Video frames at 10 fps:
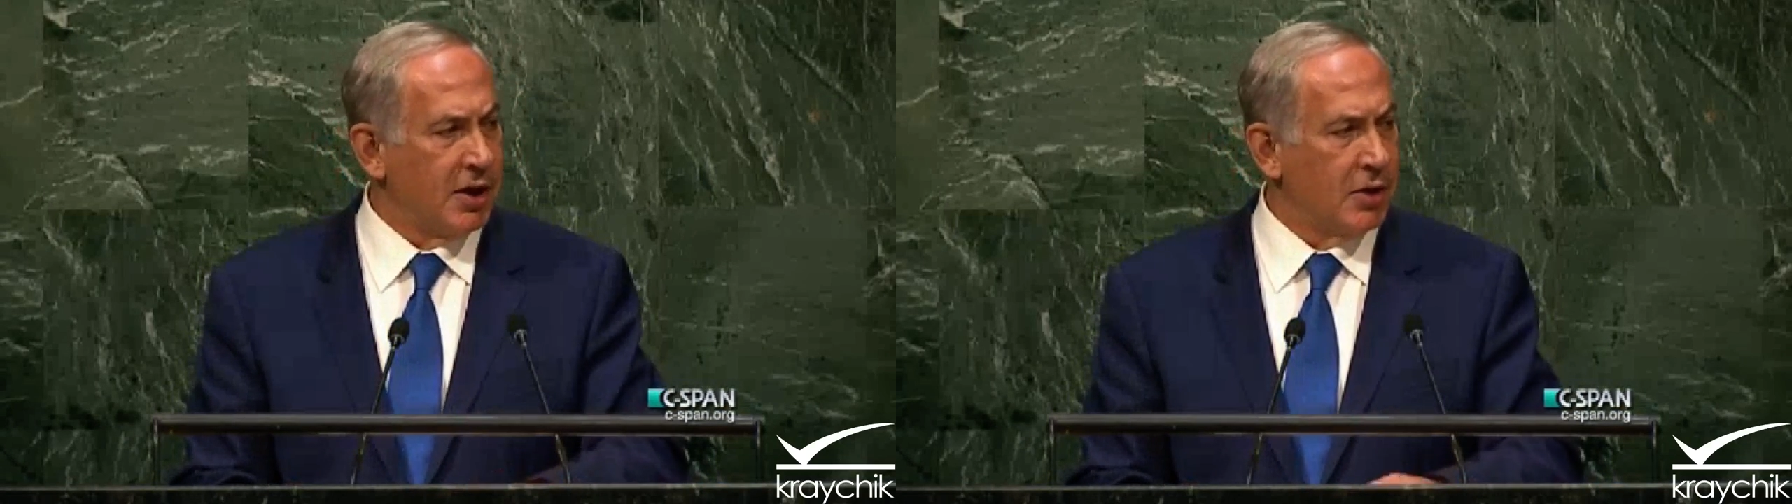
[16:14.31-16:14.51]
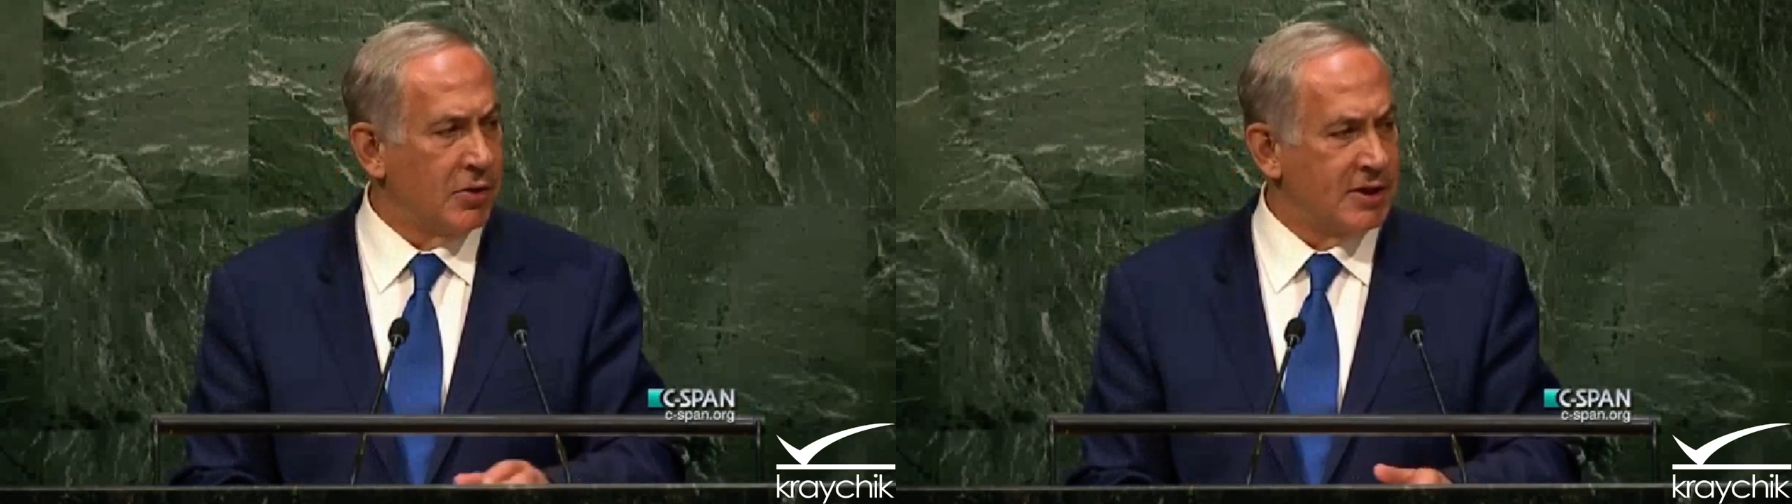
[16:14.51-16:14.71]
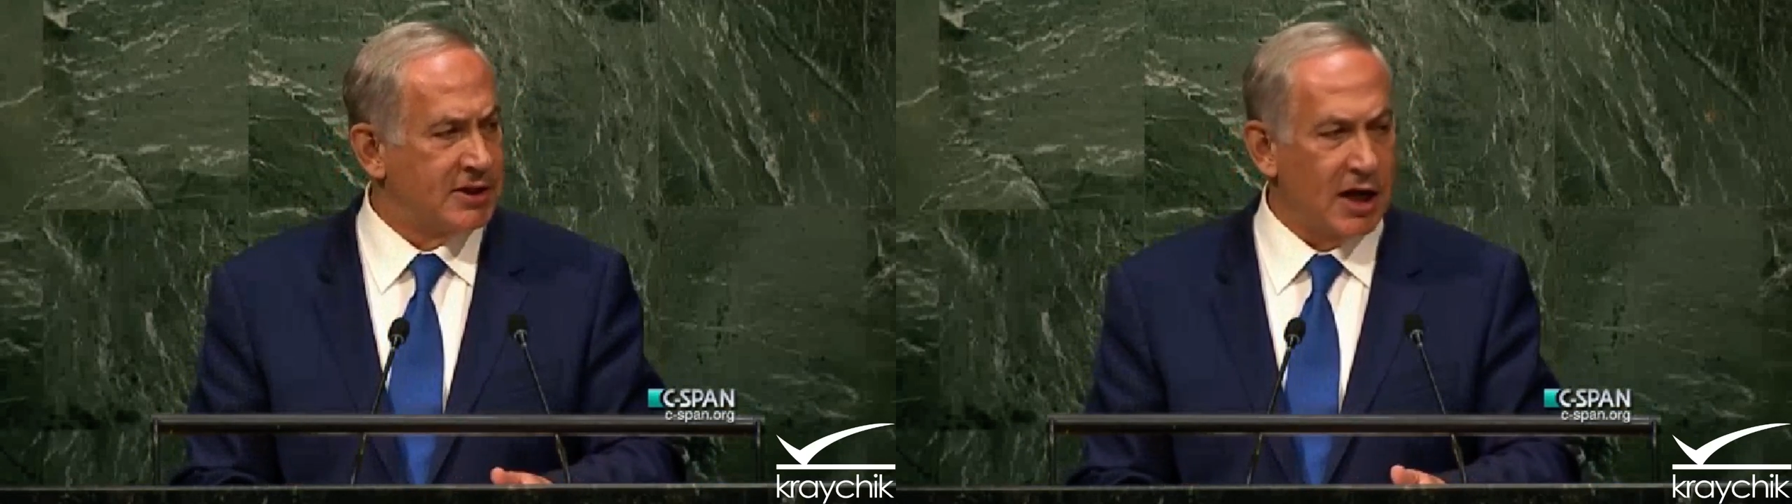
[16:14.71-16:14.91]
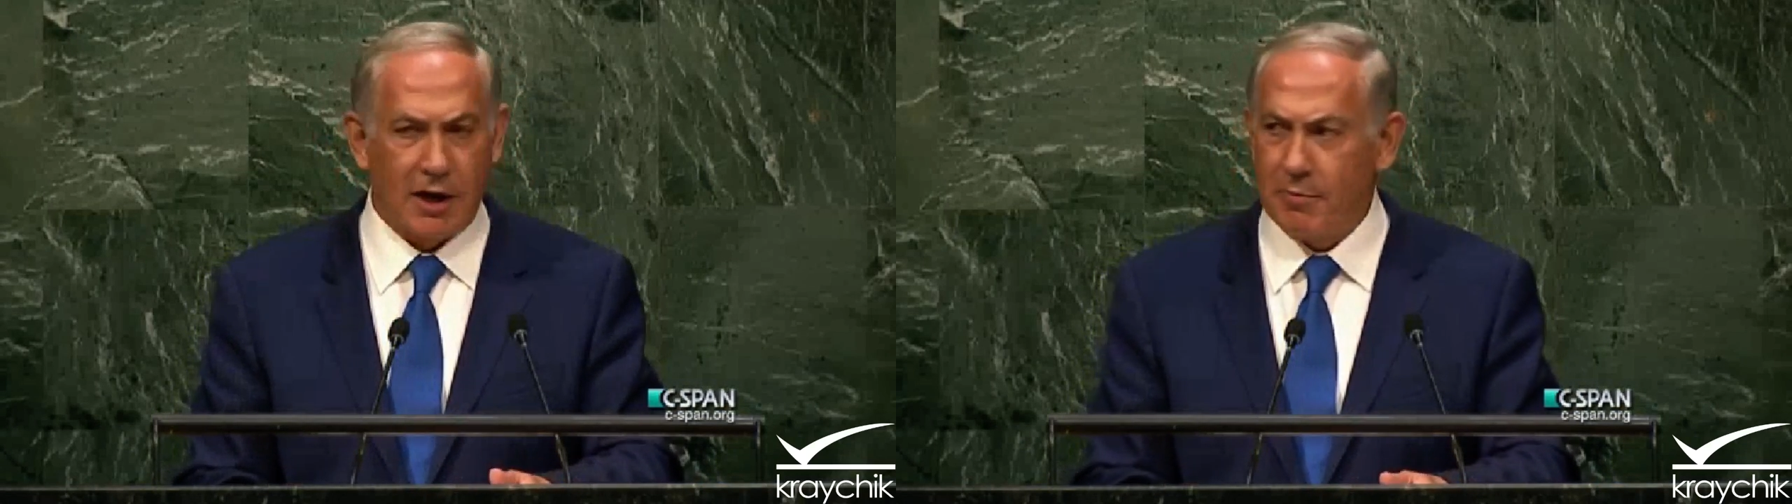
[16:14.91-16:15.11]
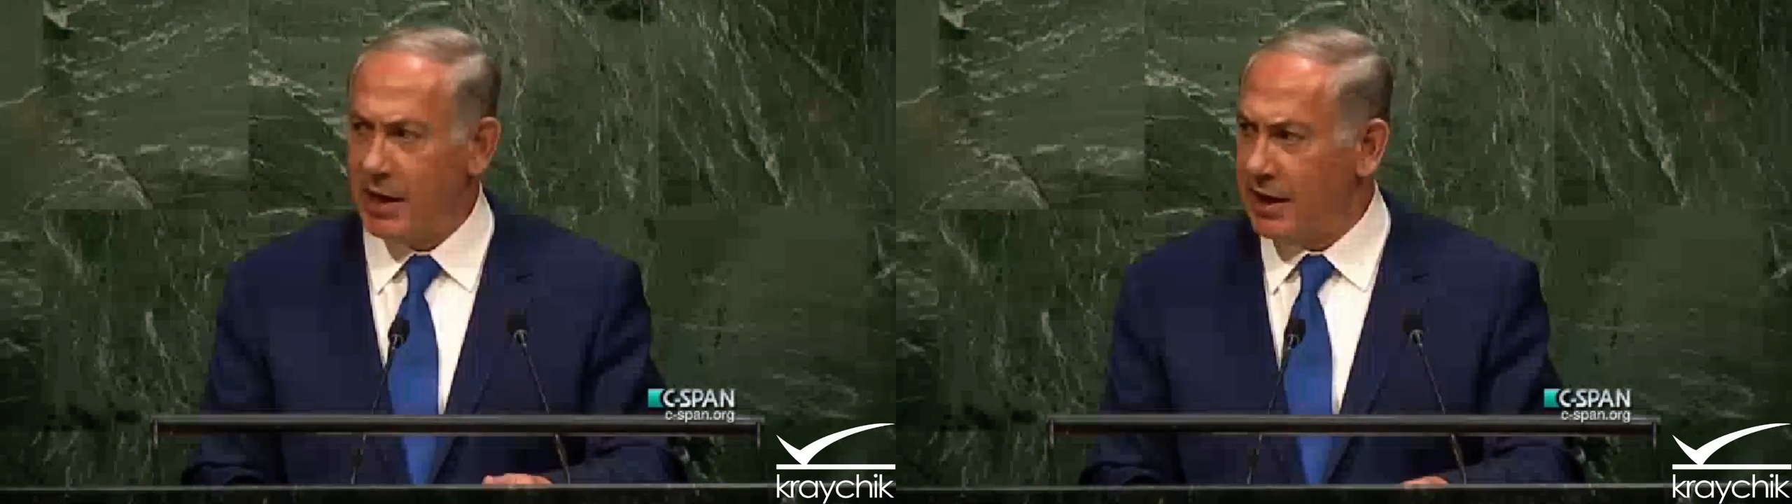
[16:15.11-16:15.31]
you in
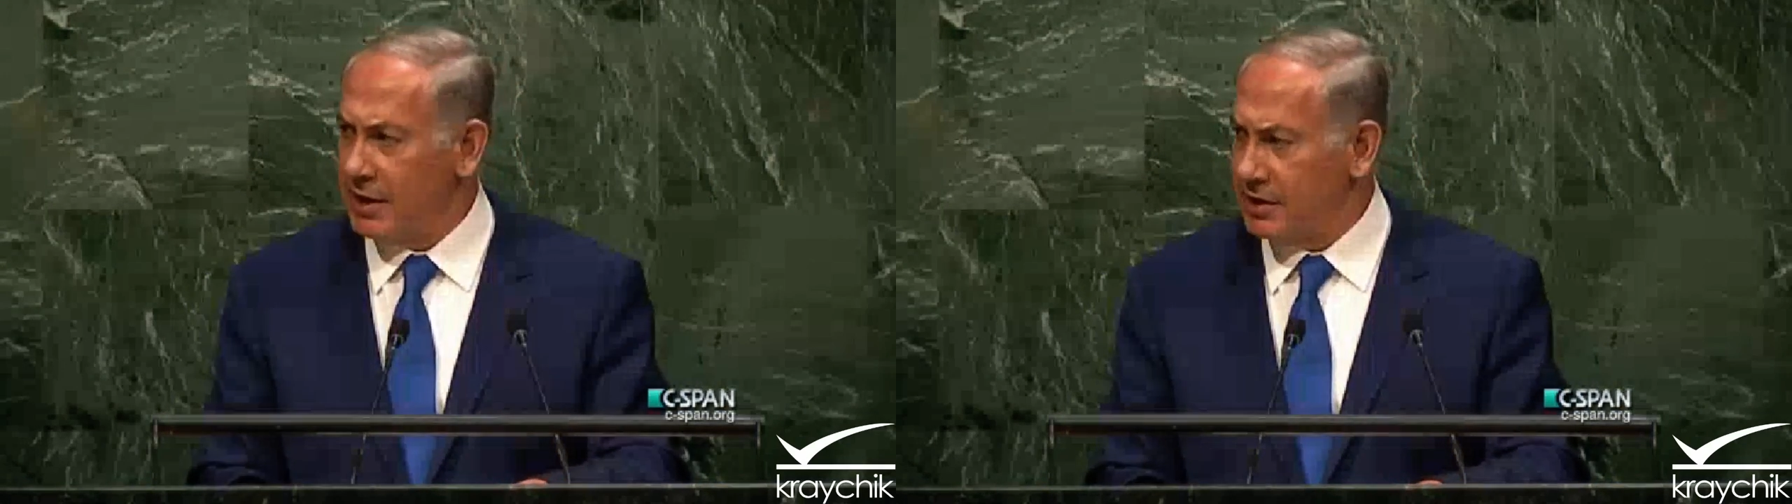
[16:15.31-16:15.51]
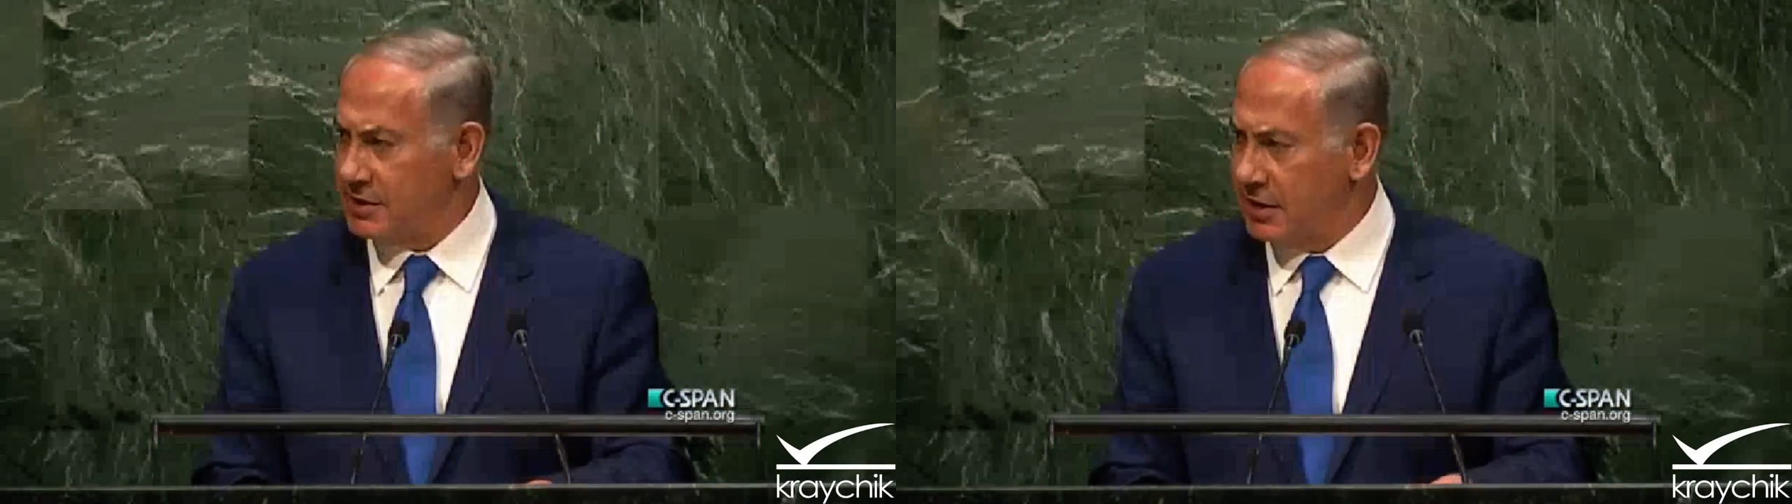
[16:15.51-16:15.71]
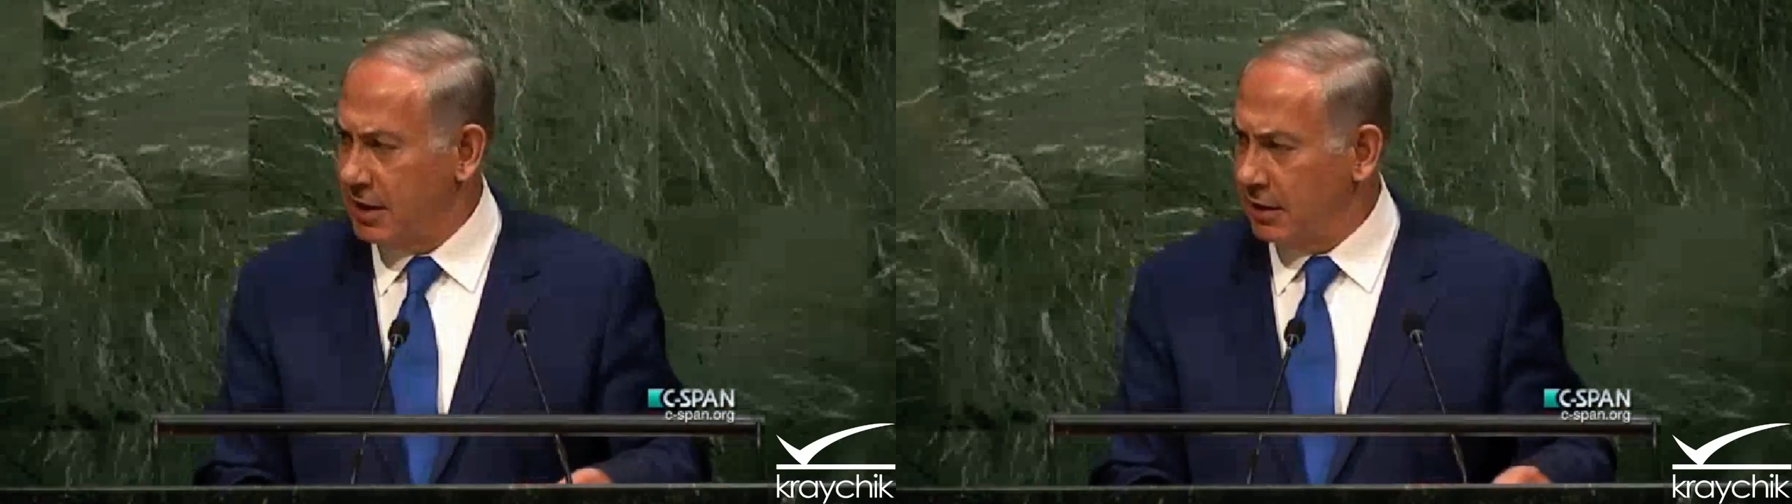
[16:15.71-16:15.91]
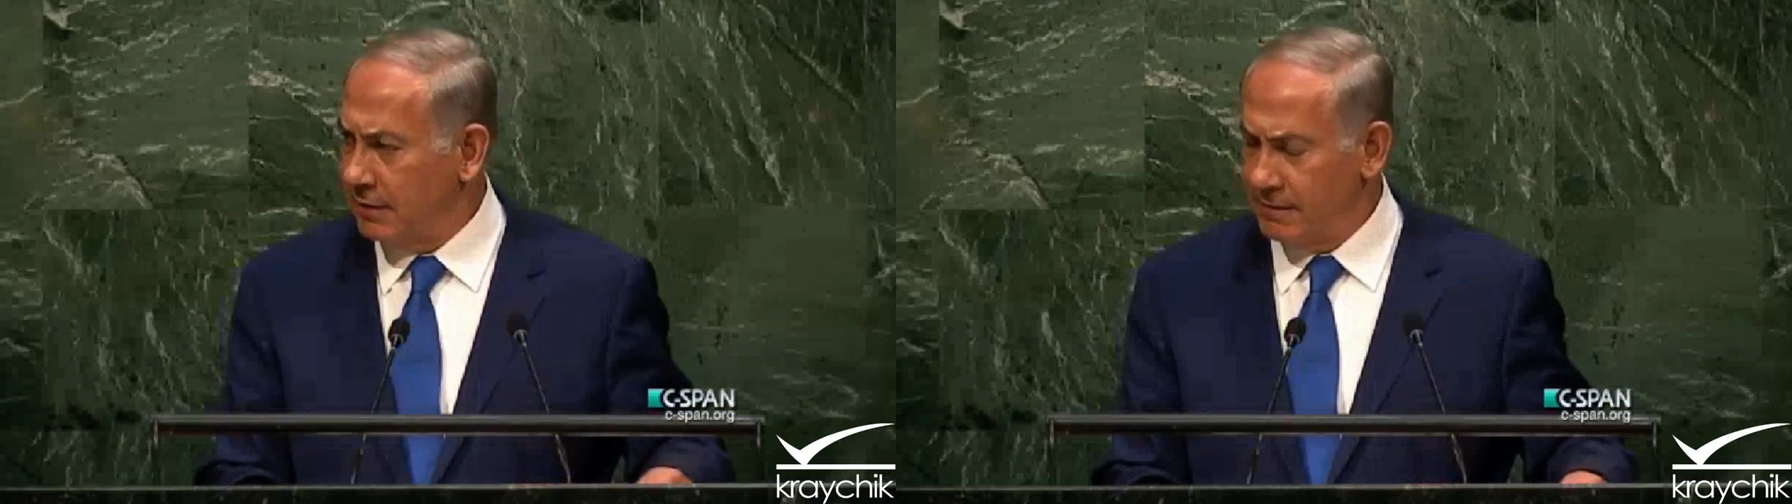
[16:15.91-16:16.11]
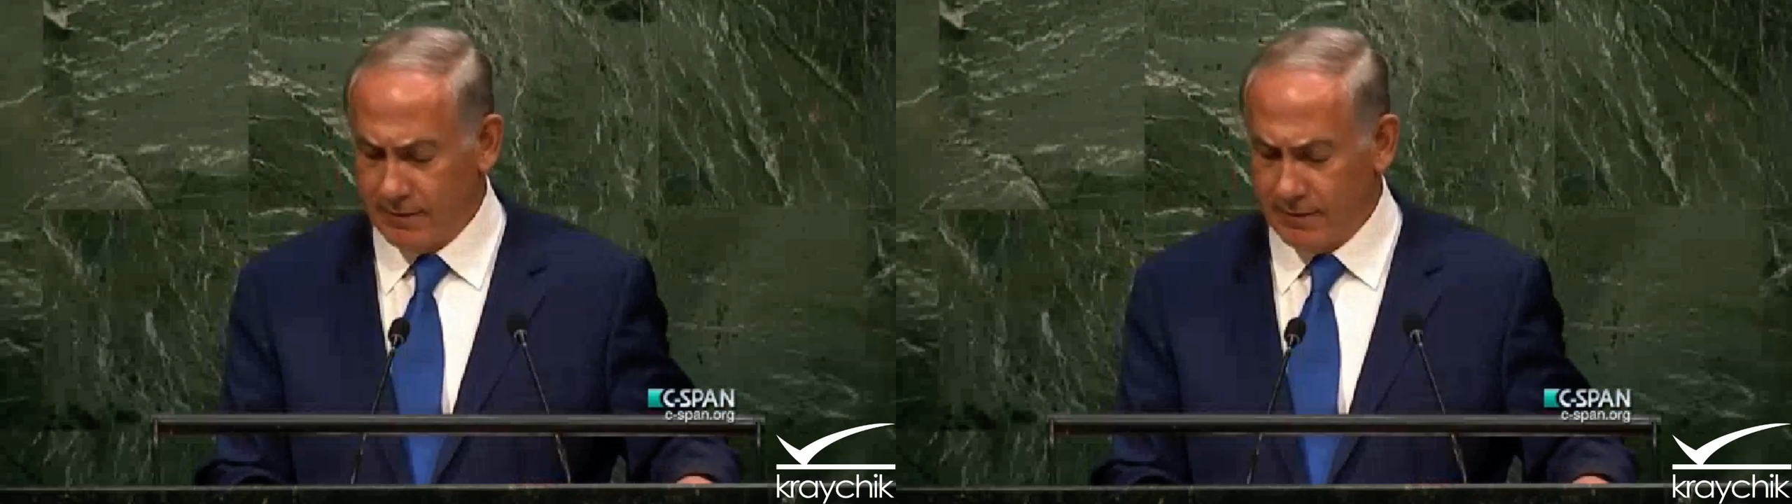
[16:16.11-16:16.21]
celebrating this deal.